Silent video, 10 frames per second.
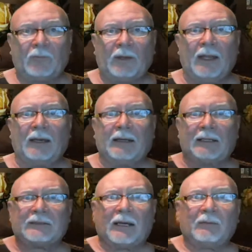And
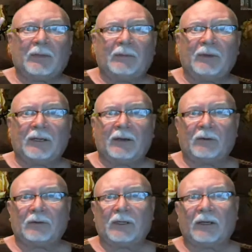yes, I'm nibbling
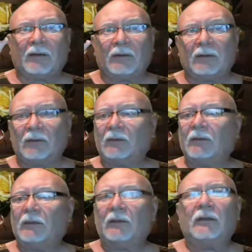on
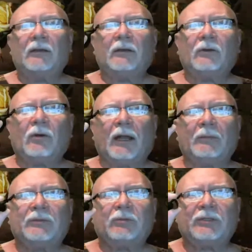
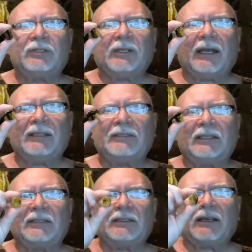grapes, which you can't see.
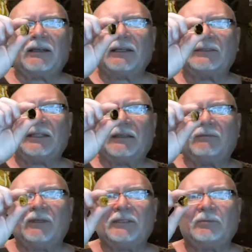It's an
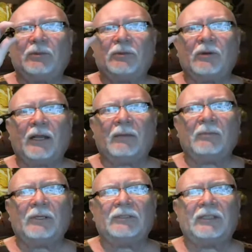invisible grape.
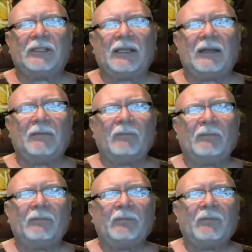Do you see that?
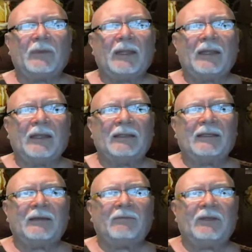
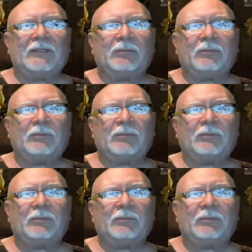The invisible.